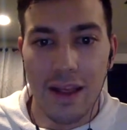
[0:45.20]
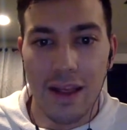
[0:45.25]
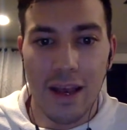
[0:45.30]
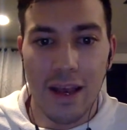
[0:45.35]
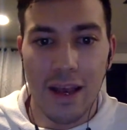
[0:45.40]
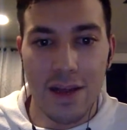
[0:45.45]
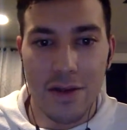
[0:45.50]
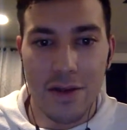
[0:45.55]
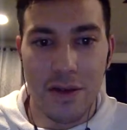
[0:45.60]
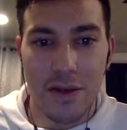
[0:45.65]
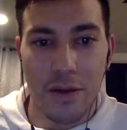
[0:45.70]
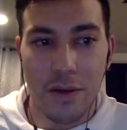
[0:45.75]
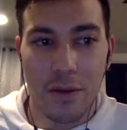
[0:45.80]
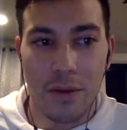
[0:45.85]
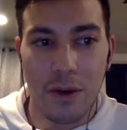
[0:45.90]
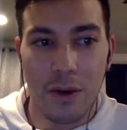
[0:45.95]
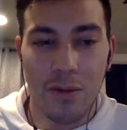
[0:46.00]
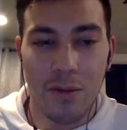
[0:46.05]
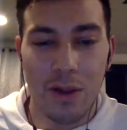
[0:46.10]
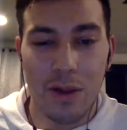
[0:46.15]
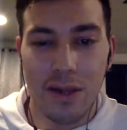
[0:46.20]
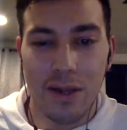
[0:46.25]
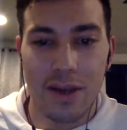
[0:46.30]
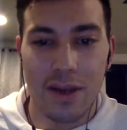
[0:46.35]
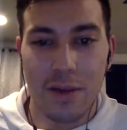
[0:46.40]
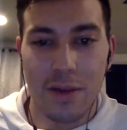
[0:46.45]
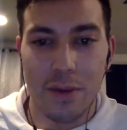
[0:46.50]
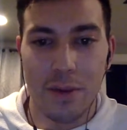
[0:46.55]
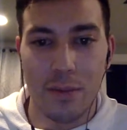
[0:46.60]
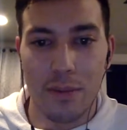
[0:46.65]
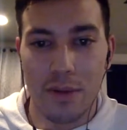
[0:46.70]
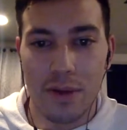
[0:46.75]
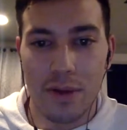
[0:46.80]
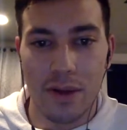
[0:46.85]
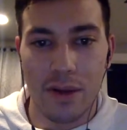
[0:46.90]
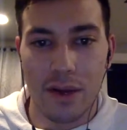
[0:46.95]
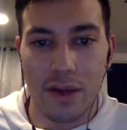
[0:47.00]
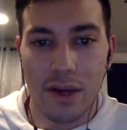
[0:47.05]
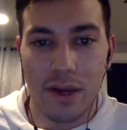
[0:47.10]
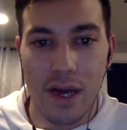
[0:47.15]
And so hopefully teaching people
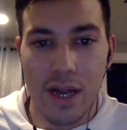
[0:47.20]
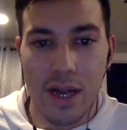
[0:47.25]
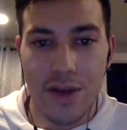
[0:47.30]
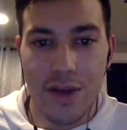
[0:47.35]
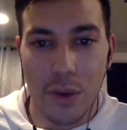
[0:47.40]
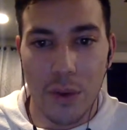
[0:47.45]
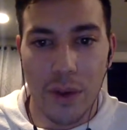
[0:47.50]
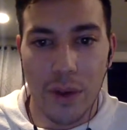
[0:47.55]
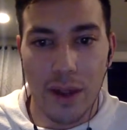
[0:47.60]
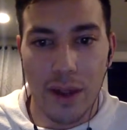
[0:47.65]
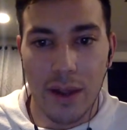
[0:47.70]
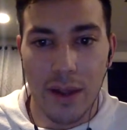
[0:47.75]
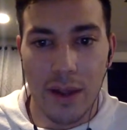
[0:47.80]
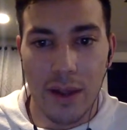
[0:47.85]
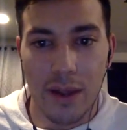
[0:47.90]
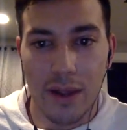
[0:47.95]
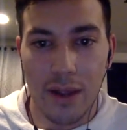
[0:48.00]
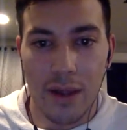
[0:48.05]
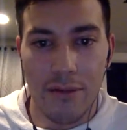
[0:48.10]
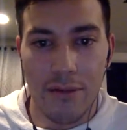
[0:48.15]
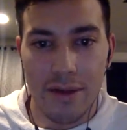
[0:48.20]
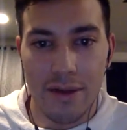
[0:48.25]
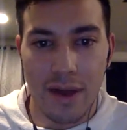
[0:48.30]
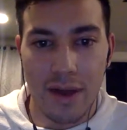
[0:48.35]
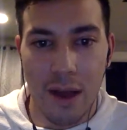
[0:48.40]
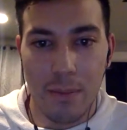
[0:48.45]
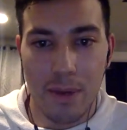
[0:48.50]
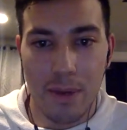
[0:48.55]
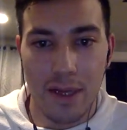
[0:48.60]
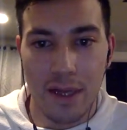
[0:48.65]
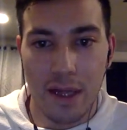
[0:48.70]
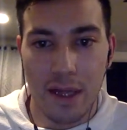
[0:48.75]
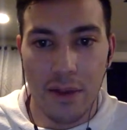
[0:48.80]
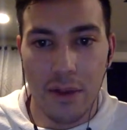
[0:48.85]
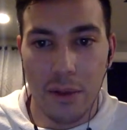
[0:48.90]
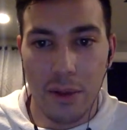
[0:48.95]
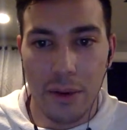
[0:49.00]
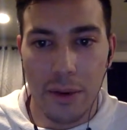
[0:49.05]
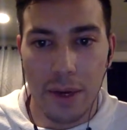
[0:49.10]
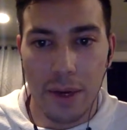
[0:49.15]
to enjoy and love the topics that
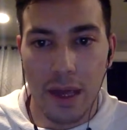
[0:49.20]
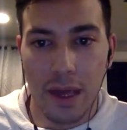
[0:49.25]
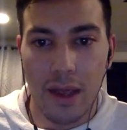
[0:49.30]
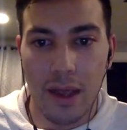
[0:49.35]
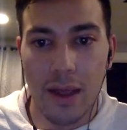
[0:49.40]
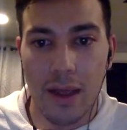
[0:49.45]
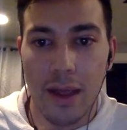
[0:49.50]
they're learning.